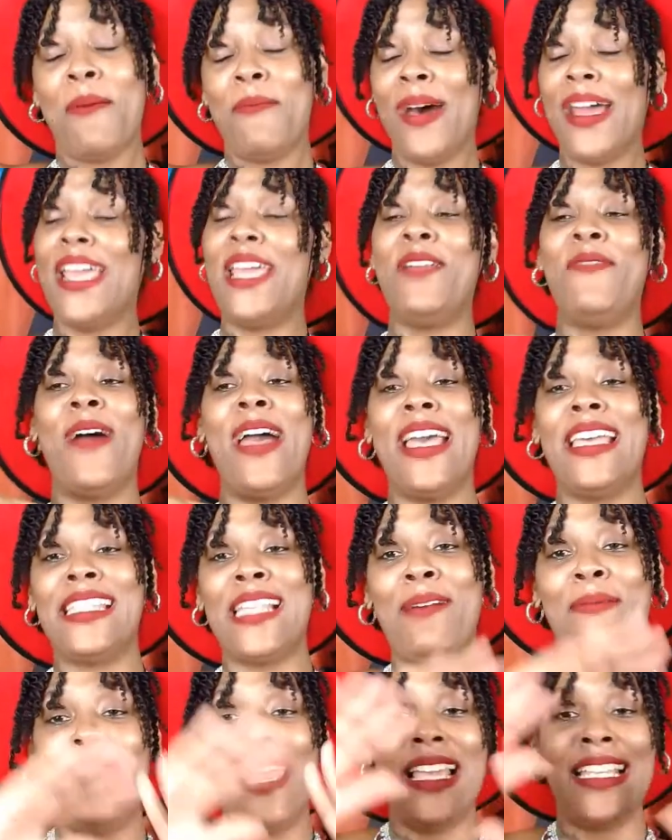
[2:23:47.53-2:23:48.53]
But
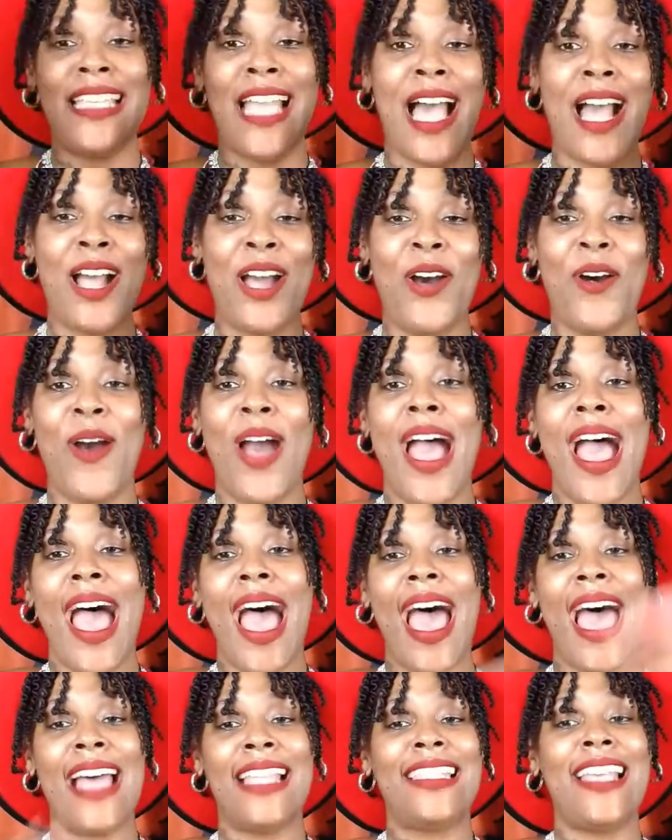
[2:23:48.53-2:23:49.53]
anyways, I'm gonna let y'all go.
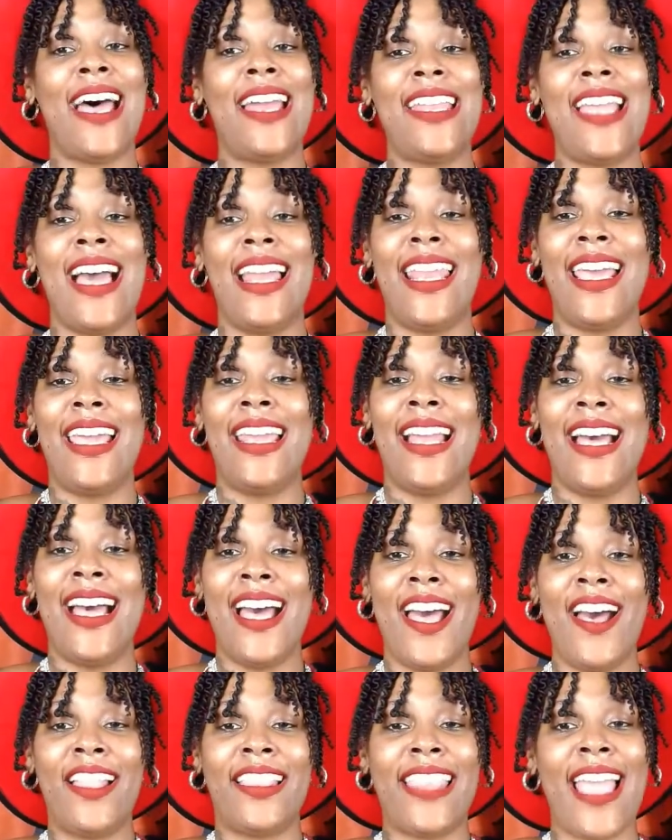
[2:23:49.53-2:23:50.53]
I'll talk to y'all
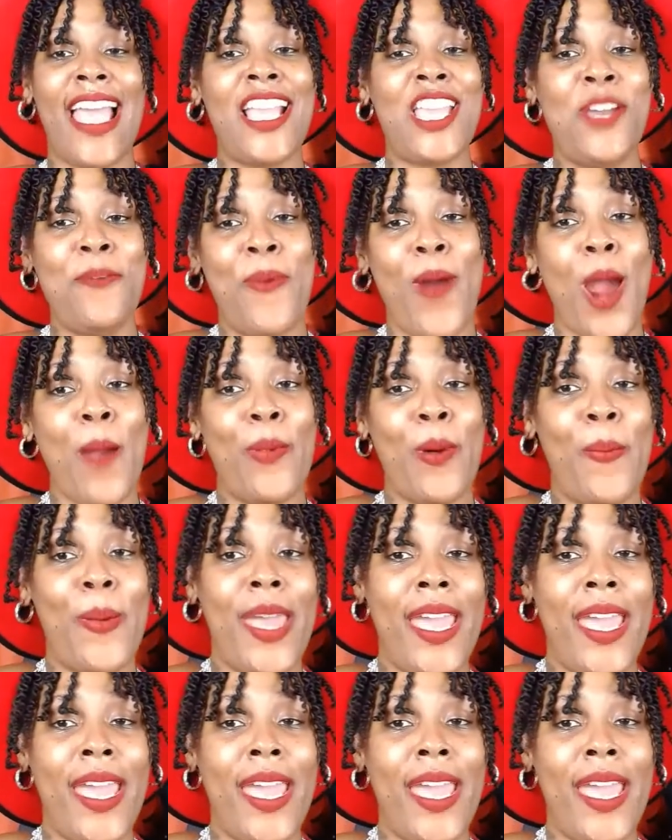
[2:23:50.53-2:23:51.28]
later. Thank you, Purple